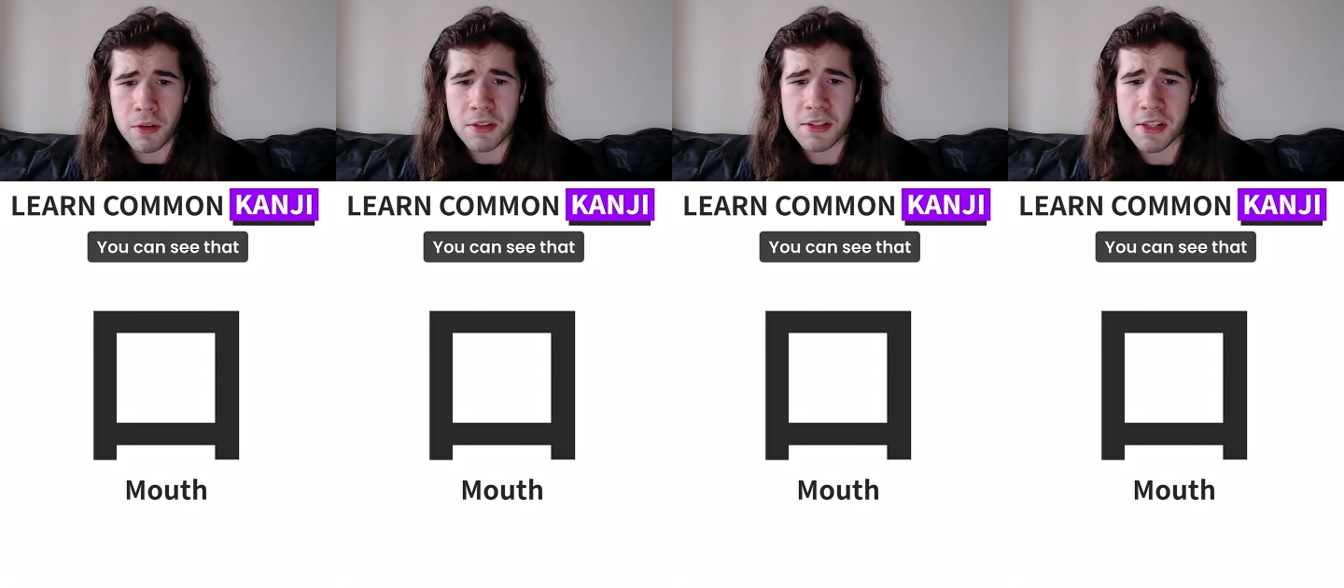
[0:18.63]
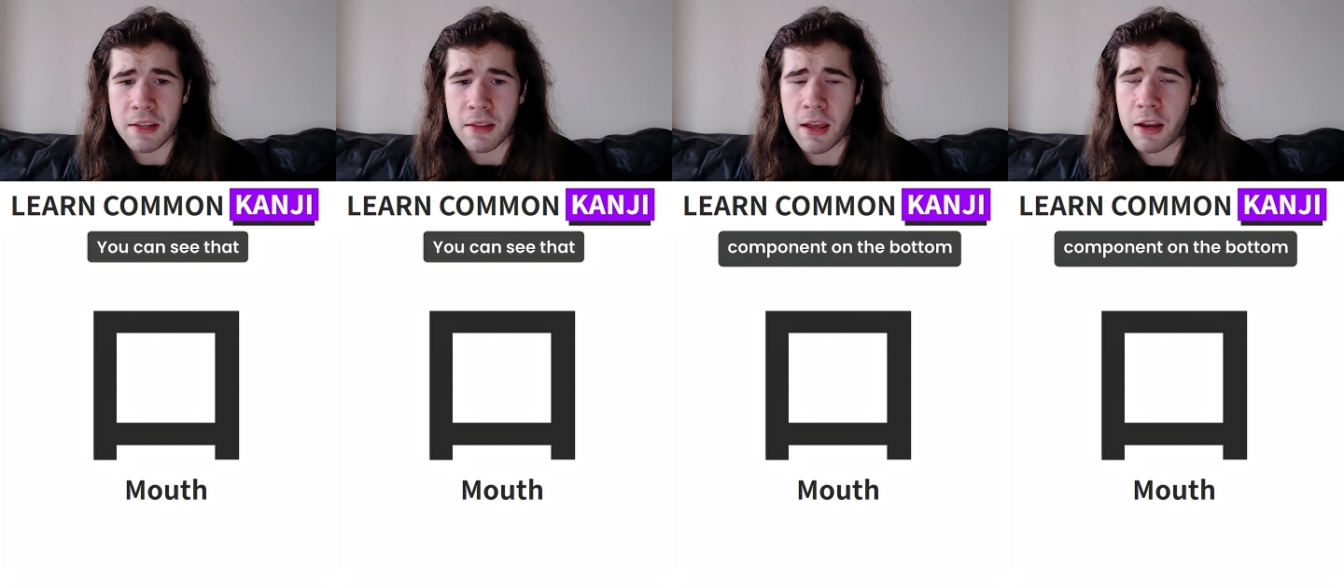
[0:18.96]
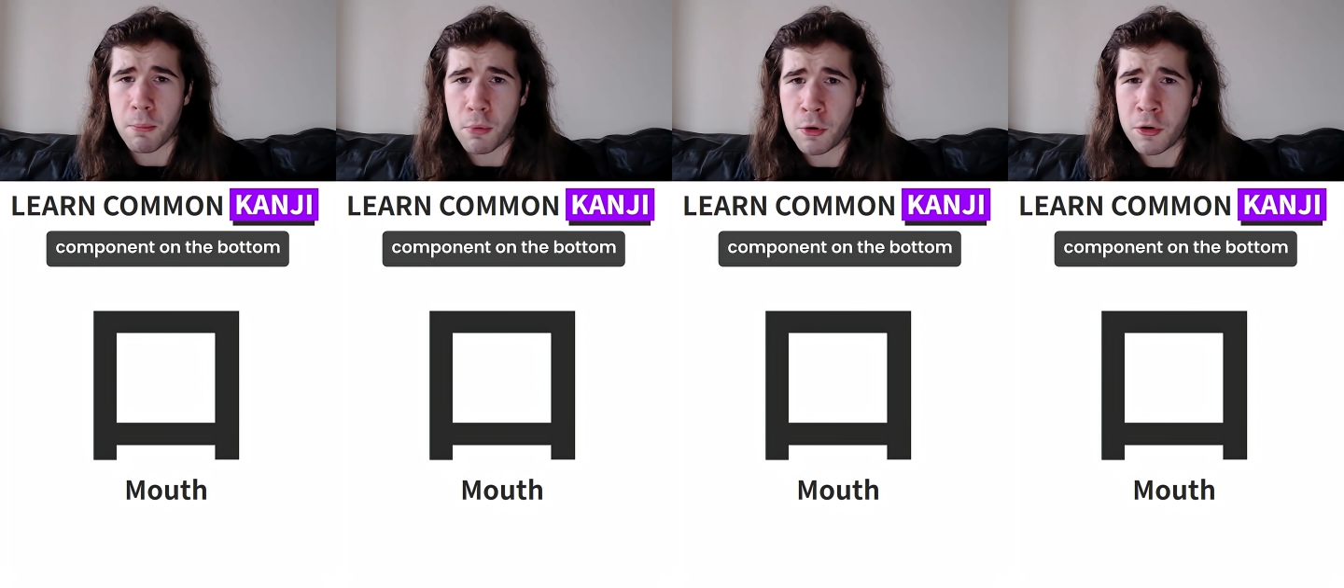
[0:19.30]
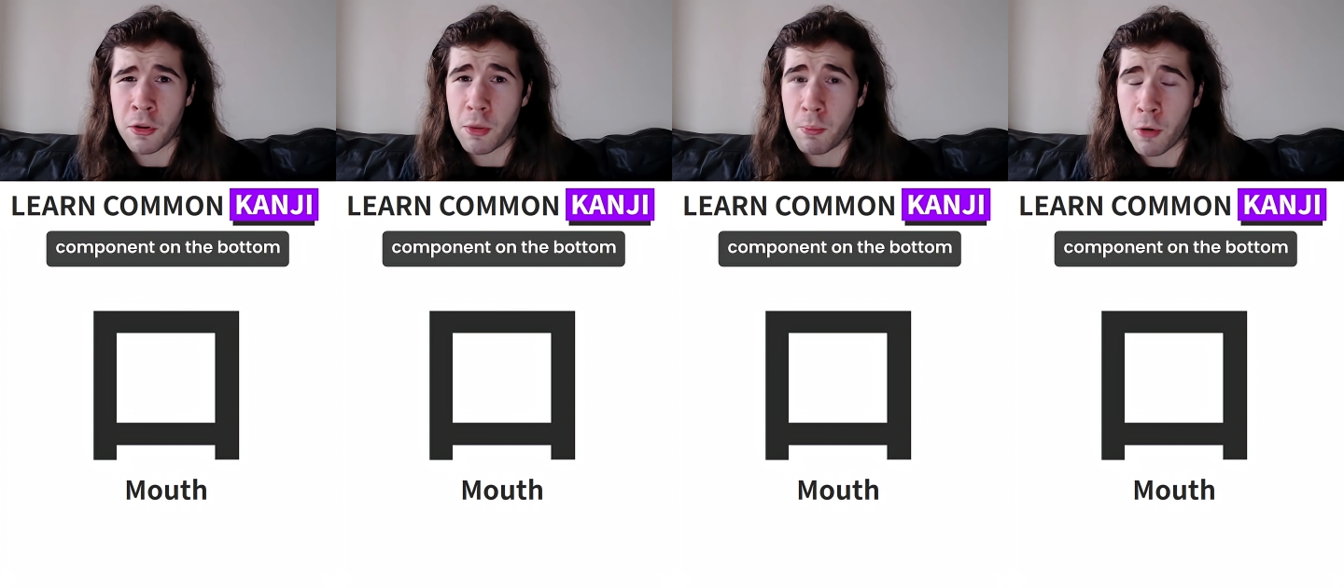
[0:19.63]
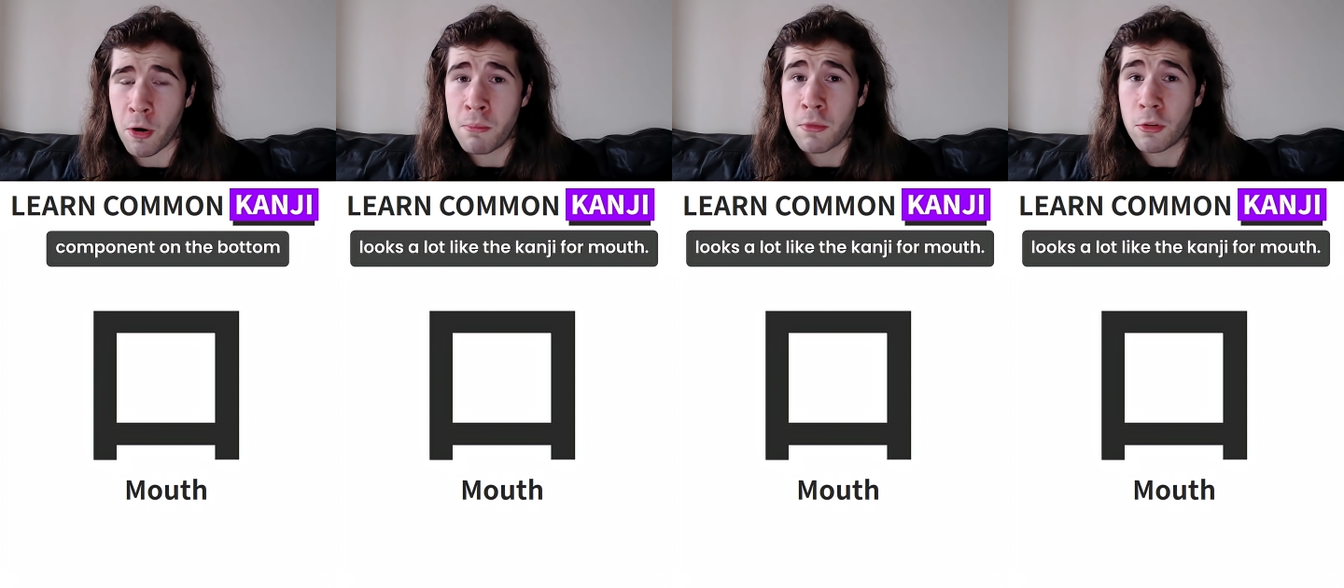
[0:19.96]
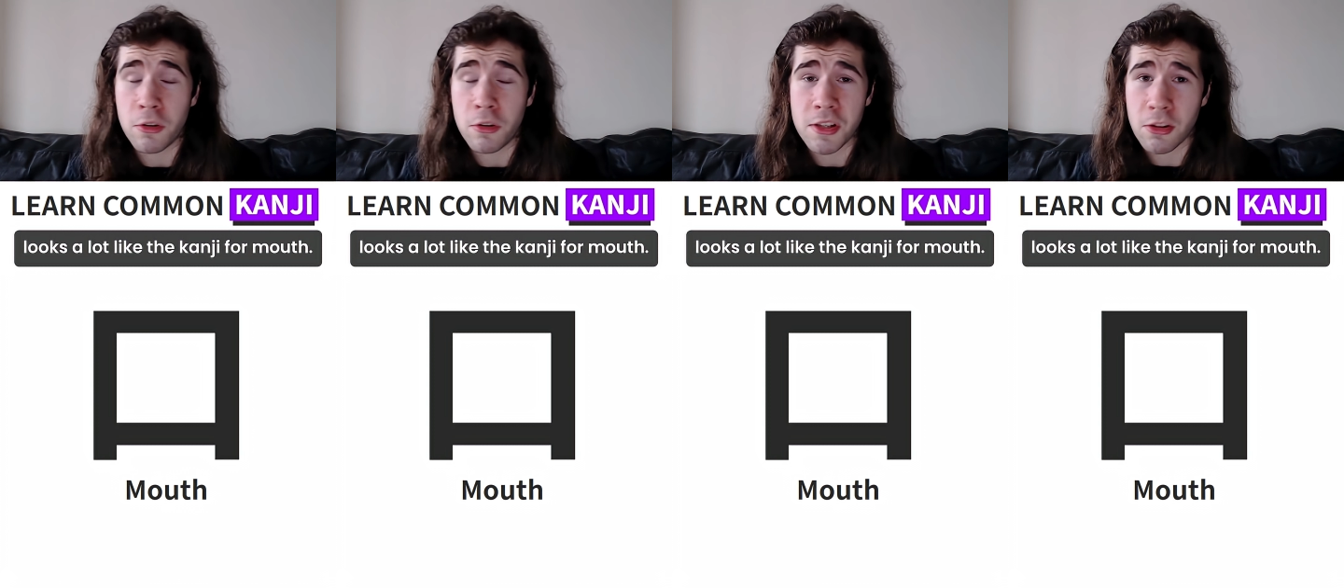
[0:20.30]
You can see that component on the bottom
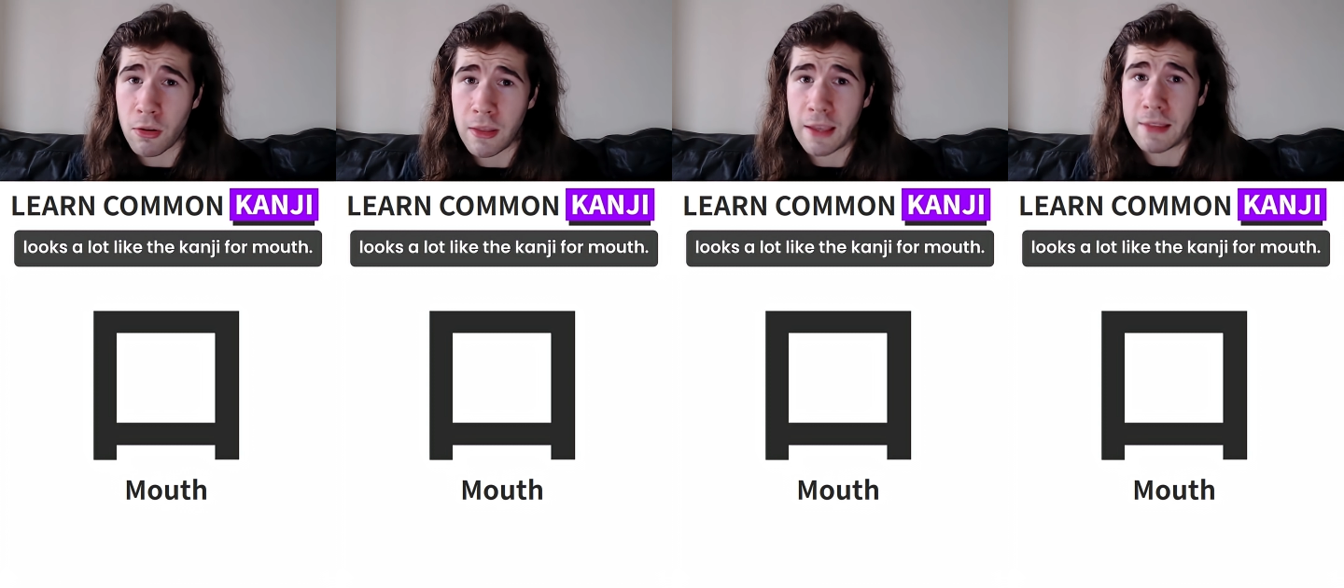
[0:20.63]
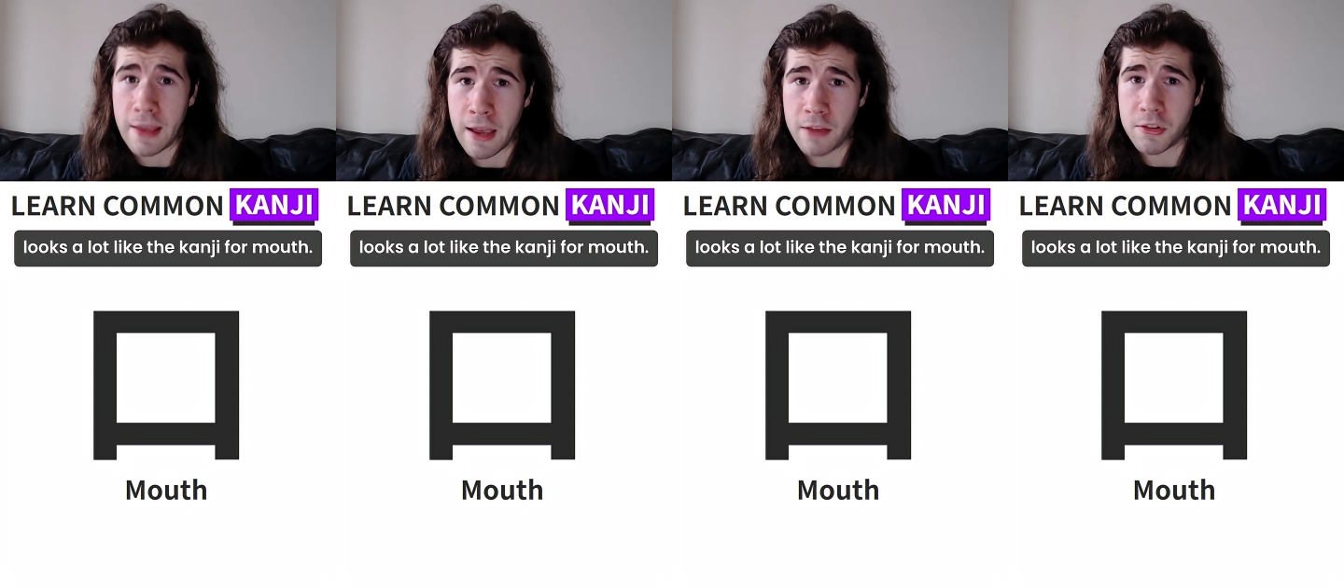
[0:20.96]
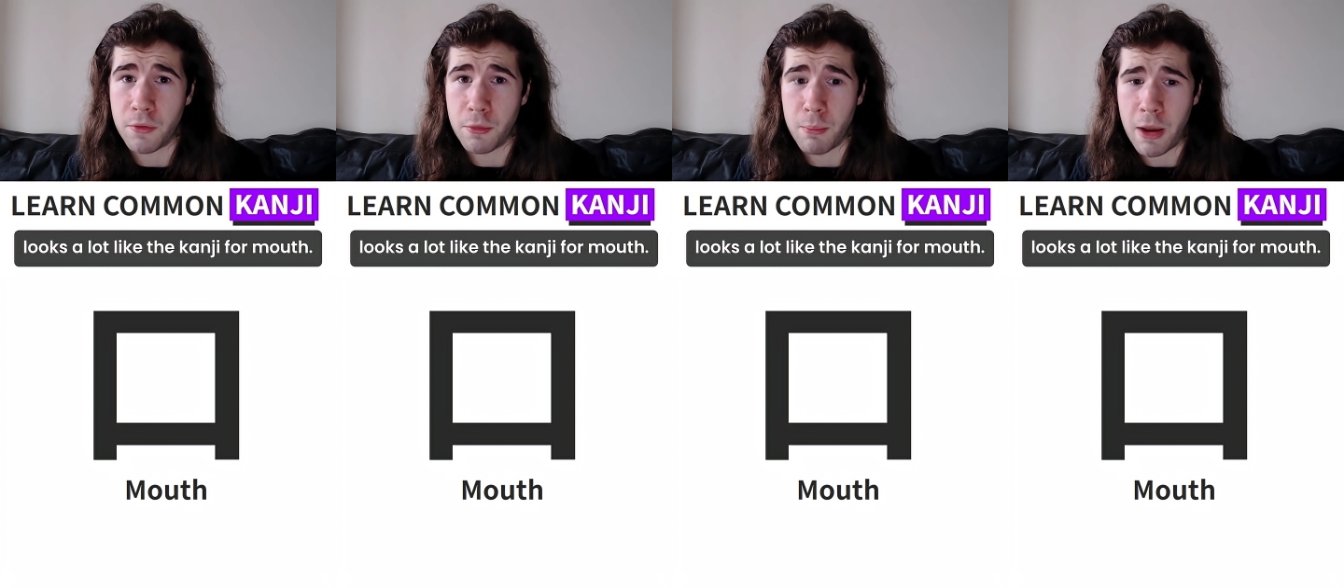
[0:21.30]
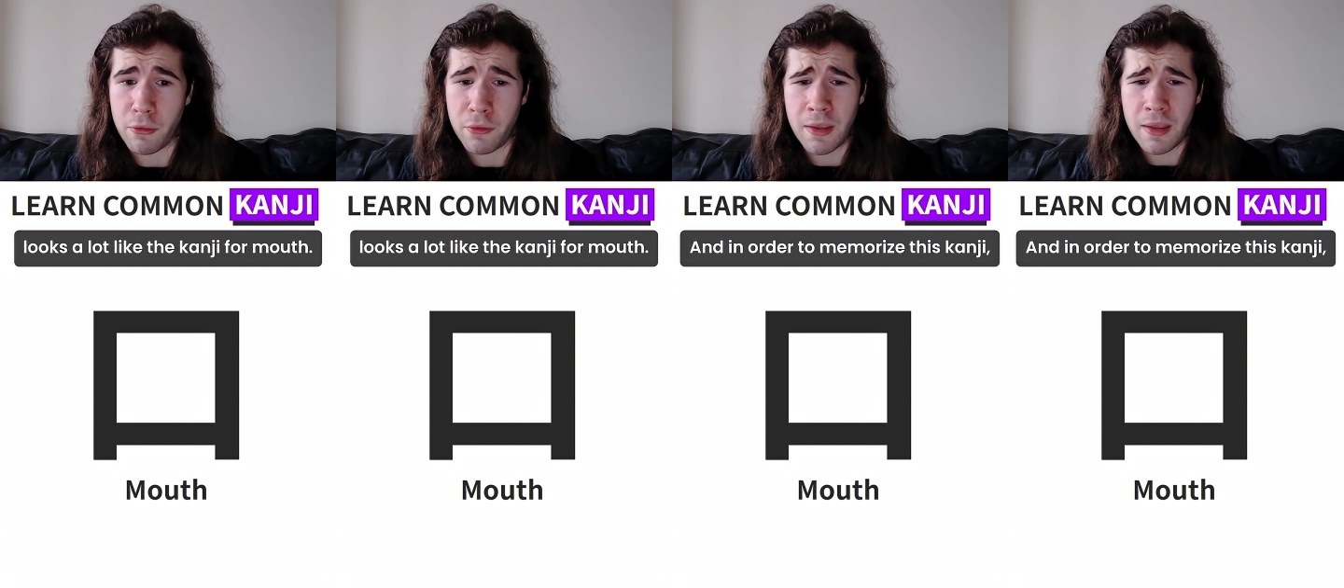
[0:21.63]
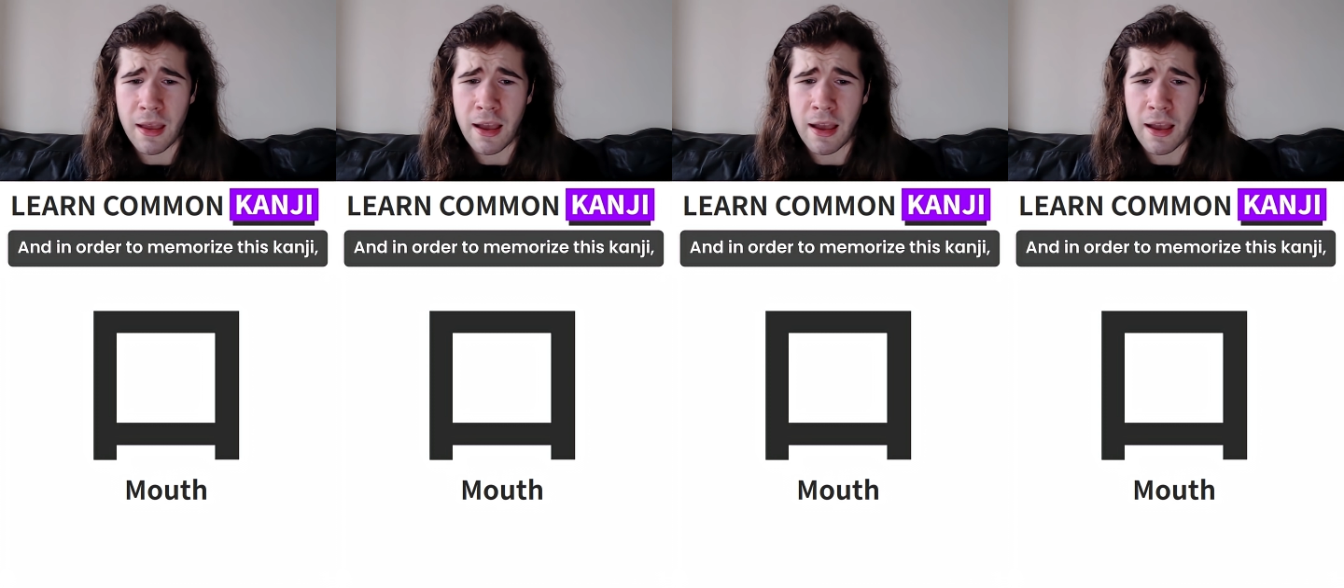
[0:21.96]
looks a lot like the kanji for mouth.